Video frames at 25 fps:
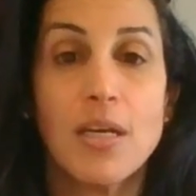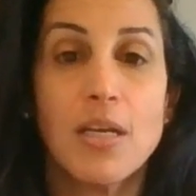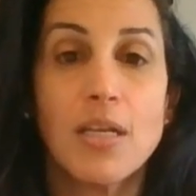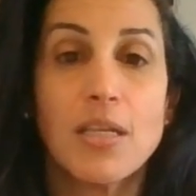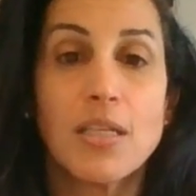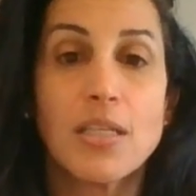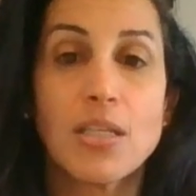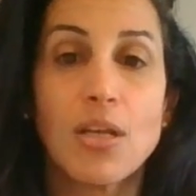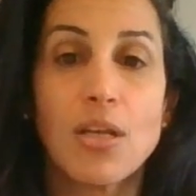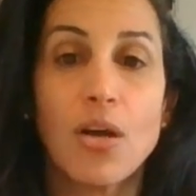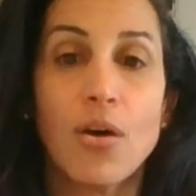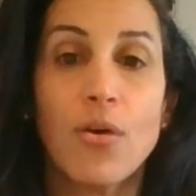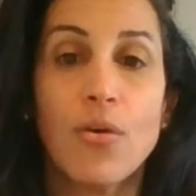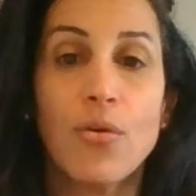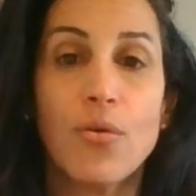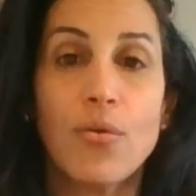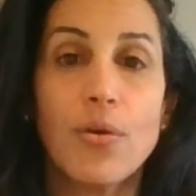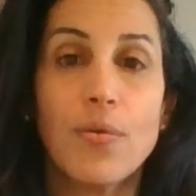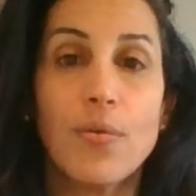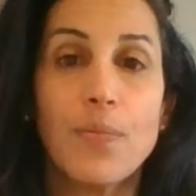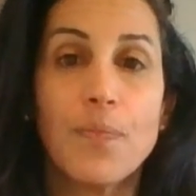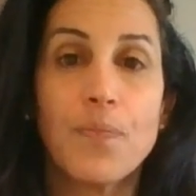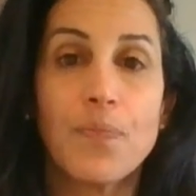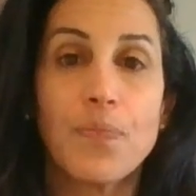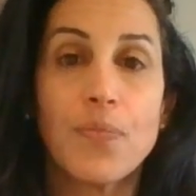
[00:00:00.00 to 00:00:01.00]
So
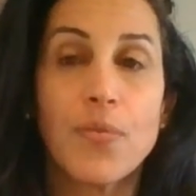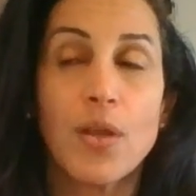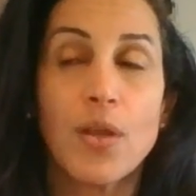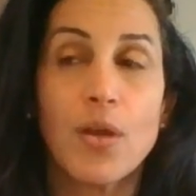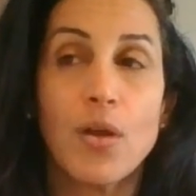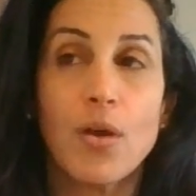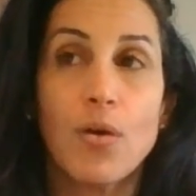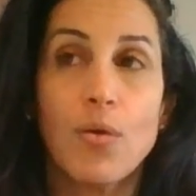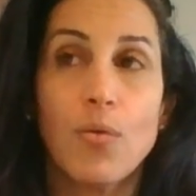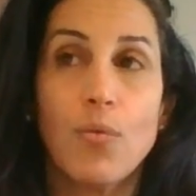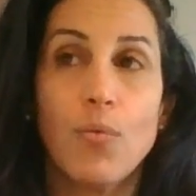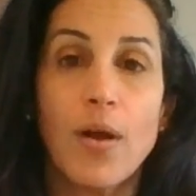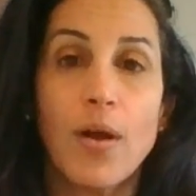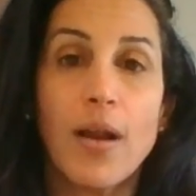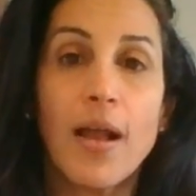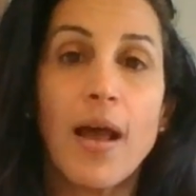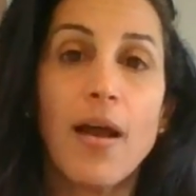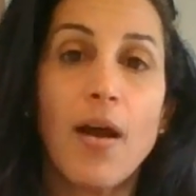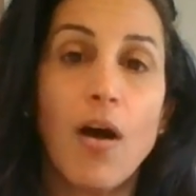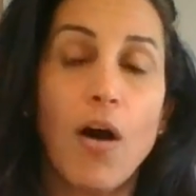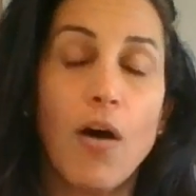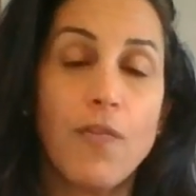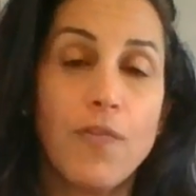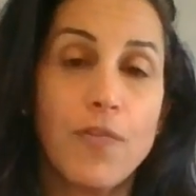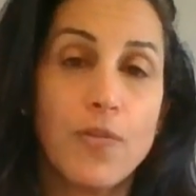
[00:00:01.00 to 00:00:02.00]
what I
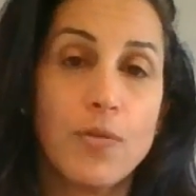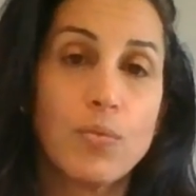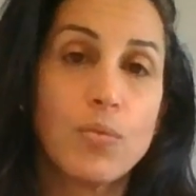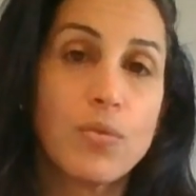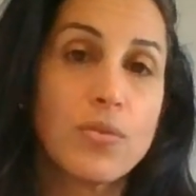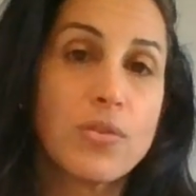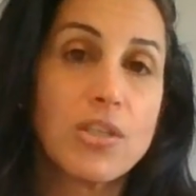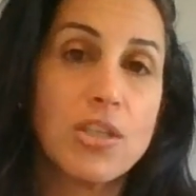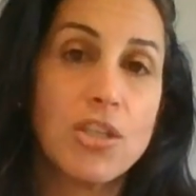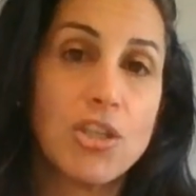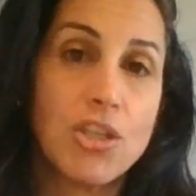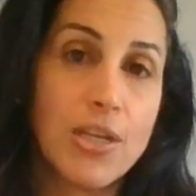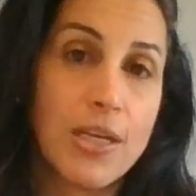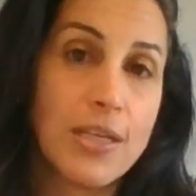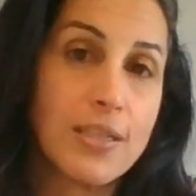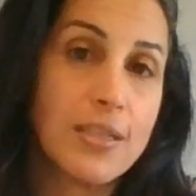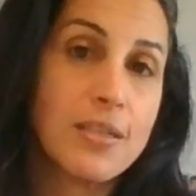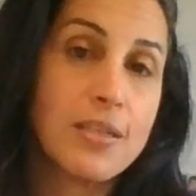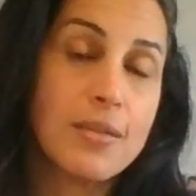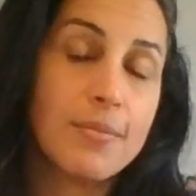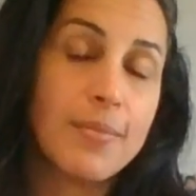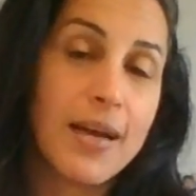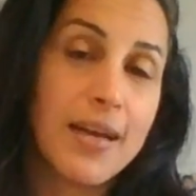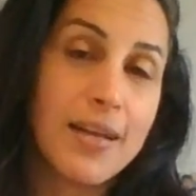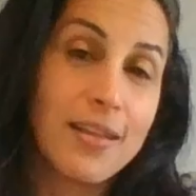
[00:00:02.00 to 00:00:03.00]
often will suggest
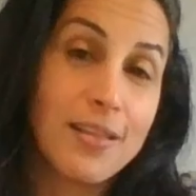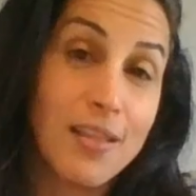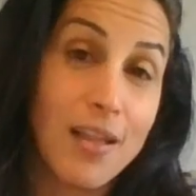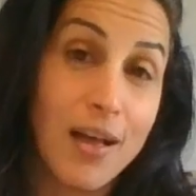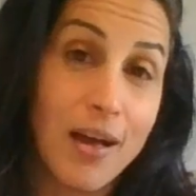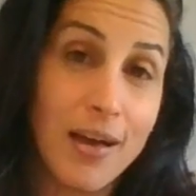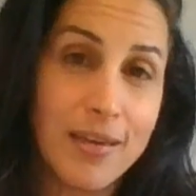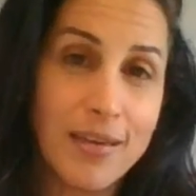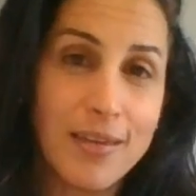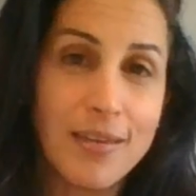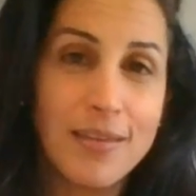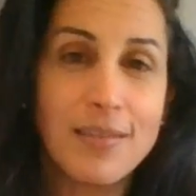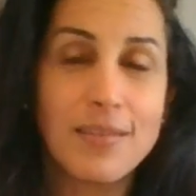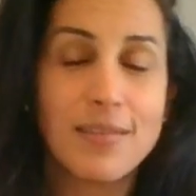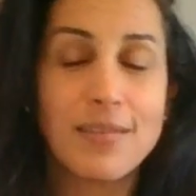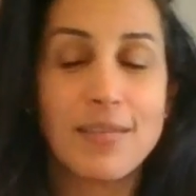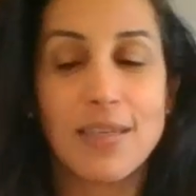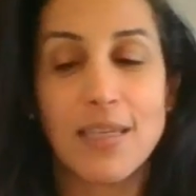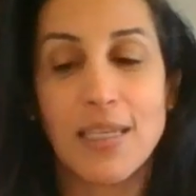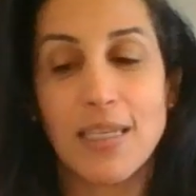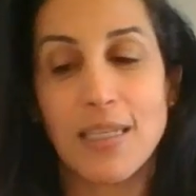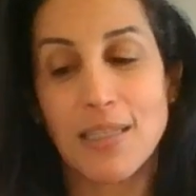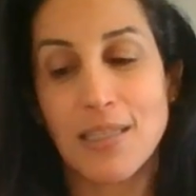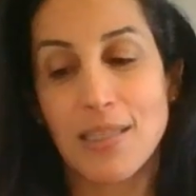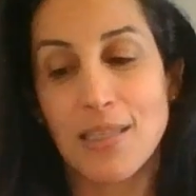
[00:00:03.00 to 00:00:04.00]
to my clients
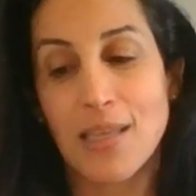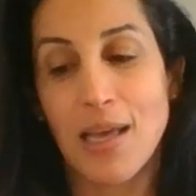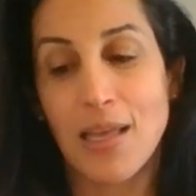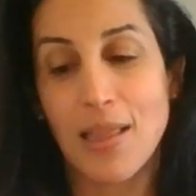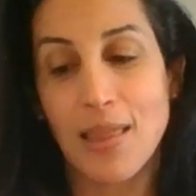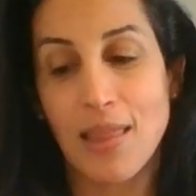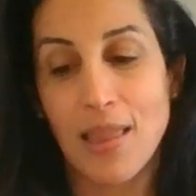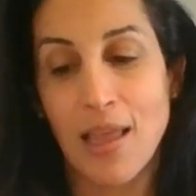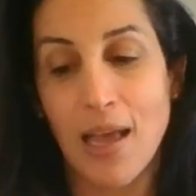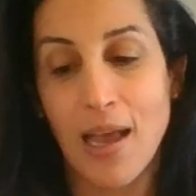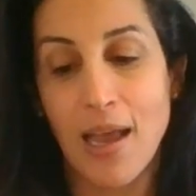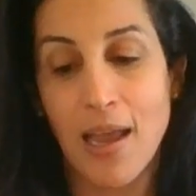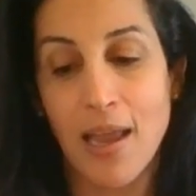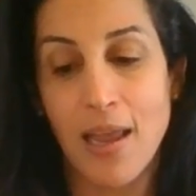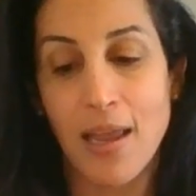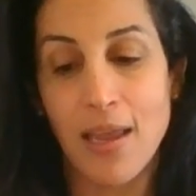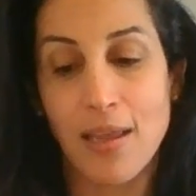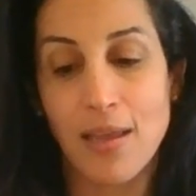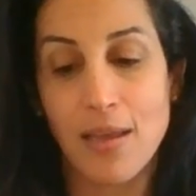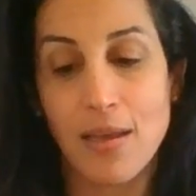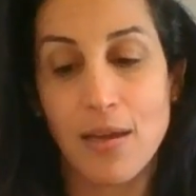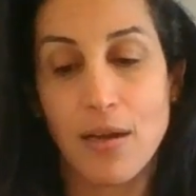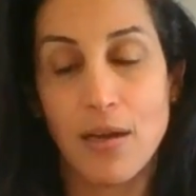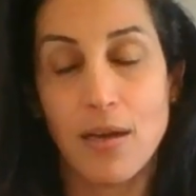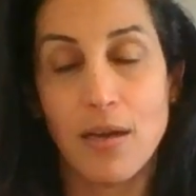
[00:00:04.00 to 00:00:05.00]
is that
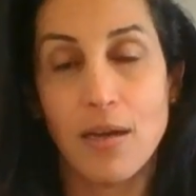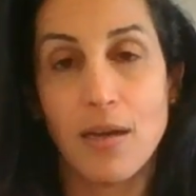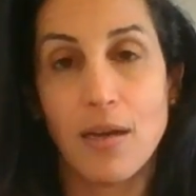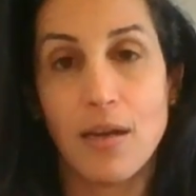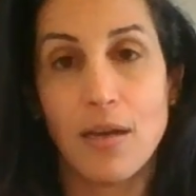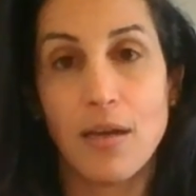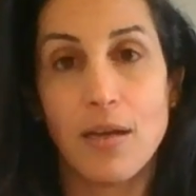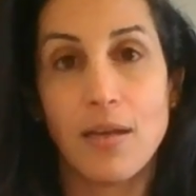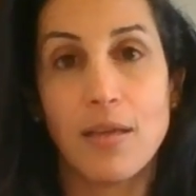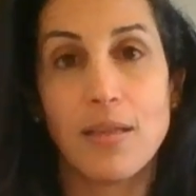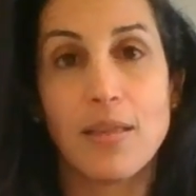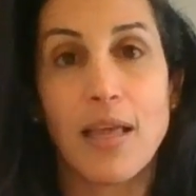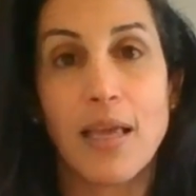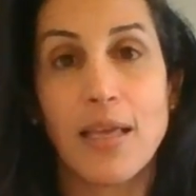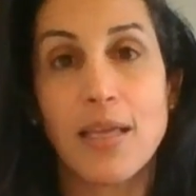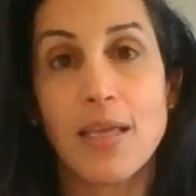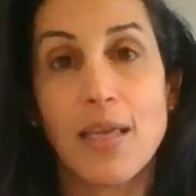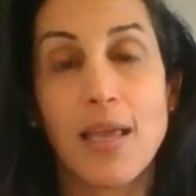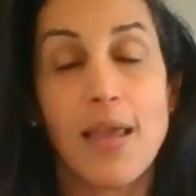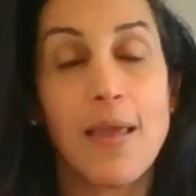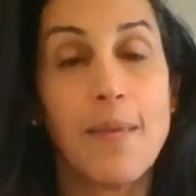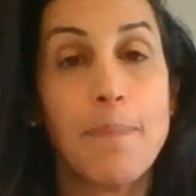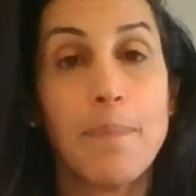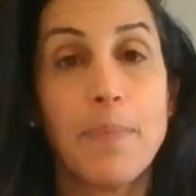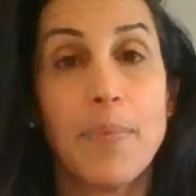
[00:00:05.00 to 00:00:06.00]
they
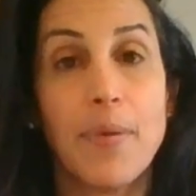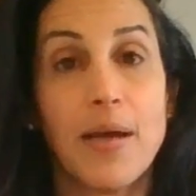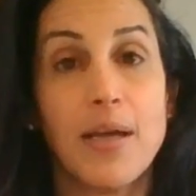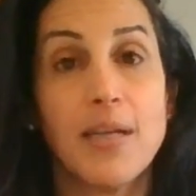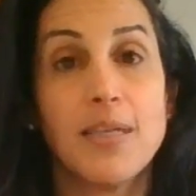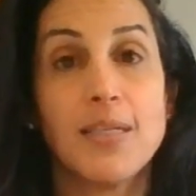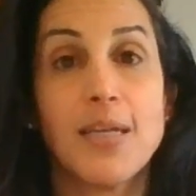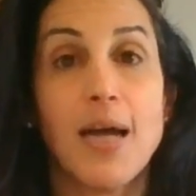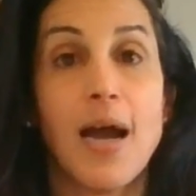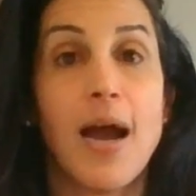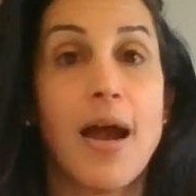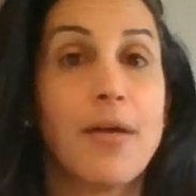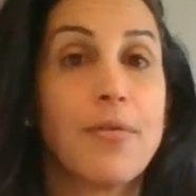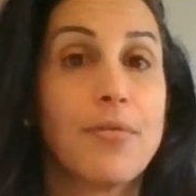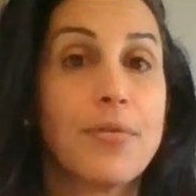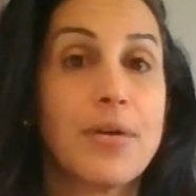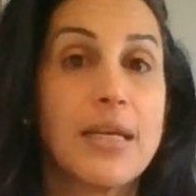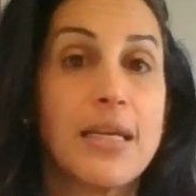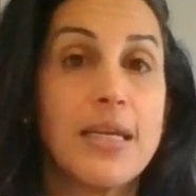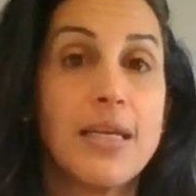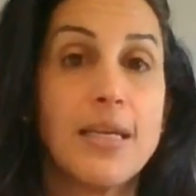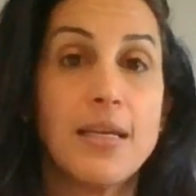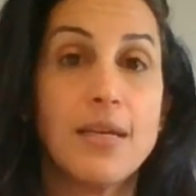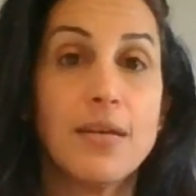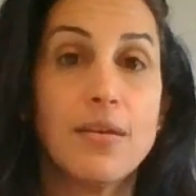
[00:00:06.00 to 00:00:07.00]
keep a
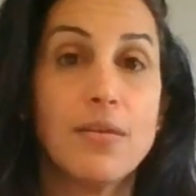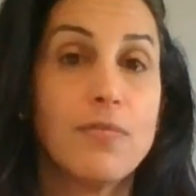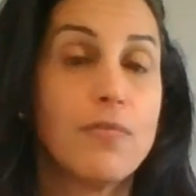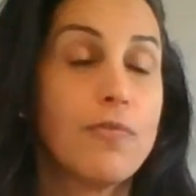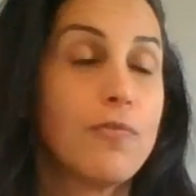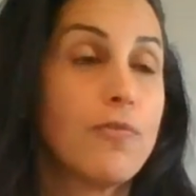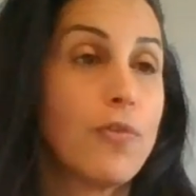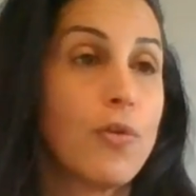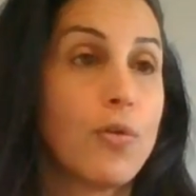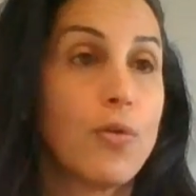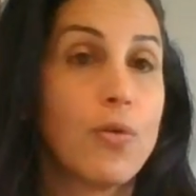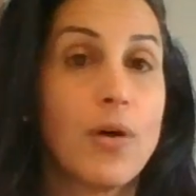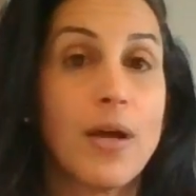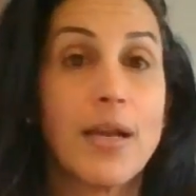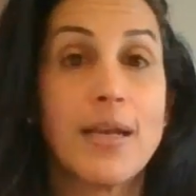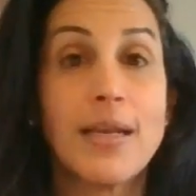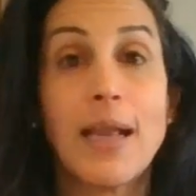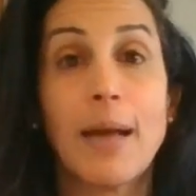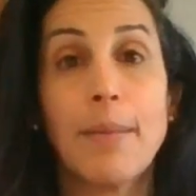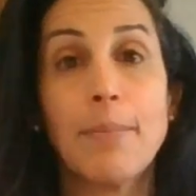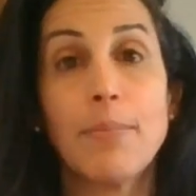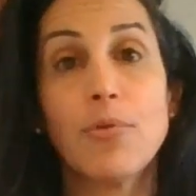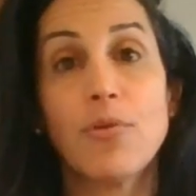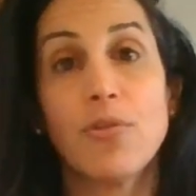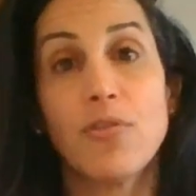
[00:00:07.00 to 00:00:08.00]
diary for a
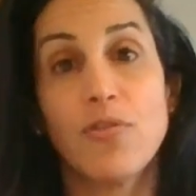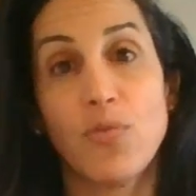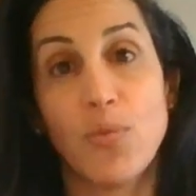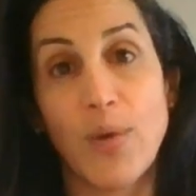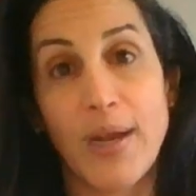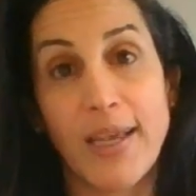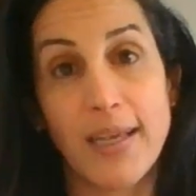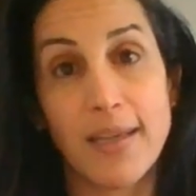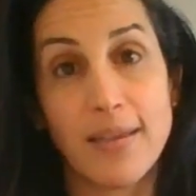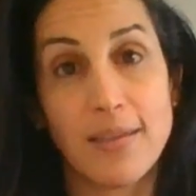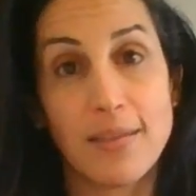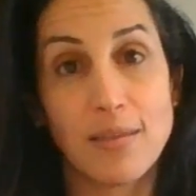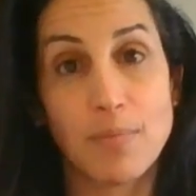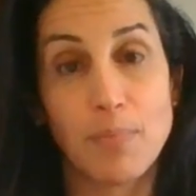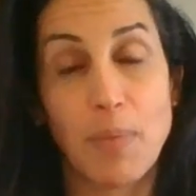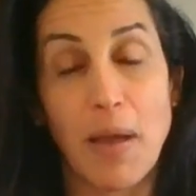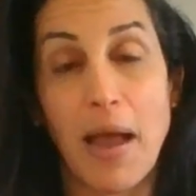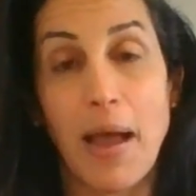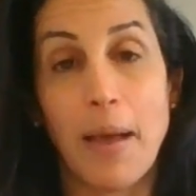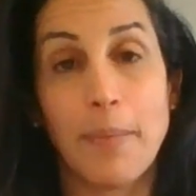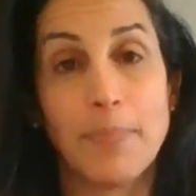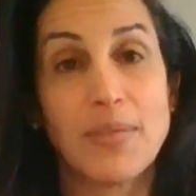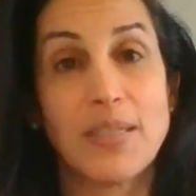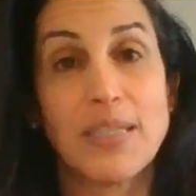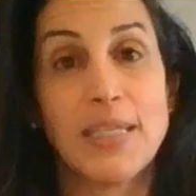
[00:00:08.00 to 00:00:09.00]
number of weeks,
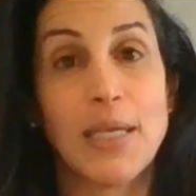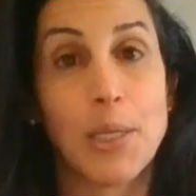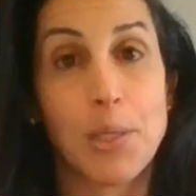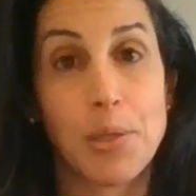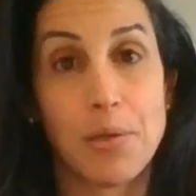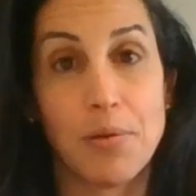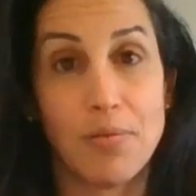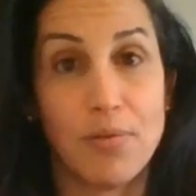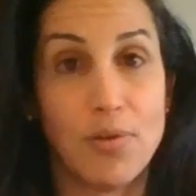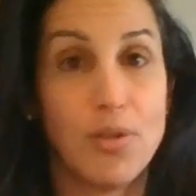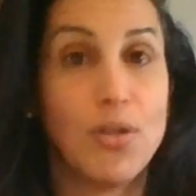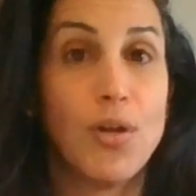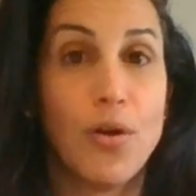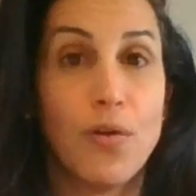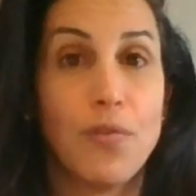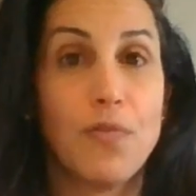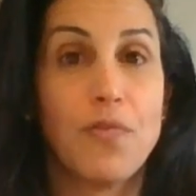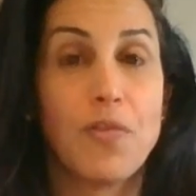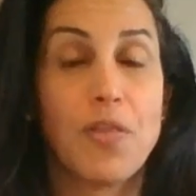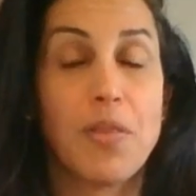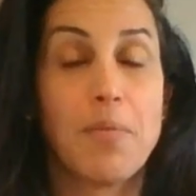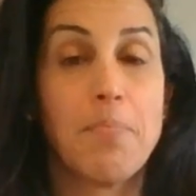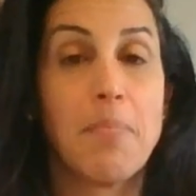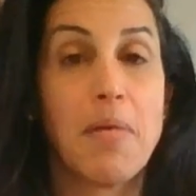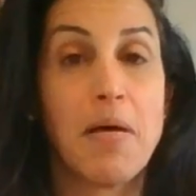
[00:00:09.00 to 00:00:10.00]
perhaps set, for
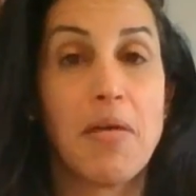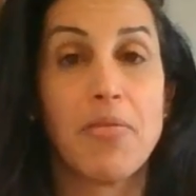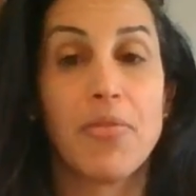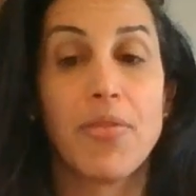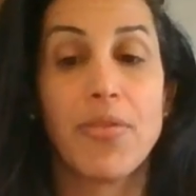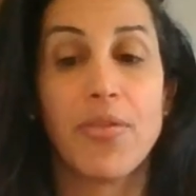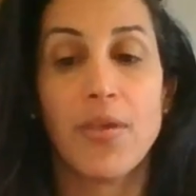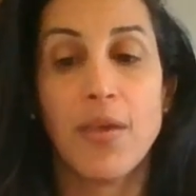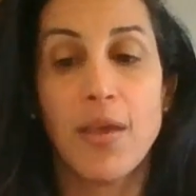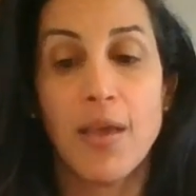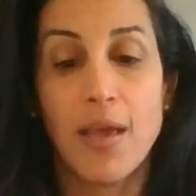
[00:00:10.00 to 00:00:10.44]
the month.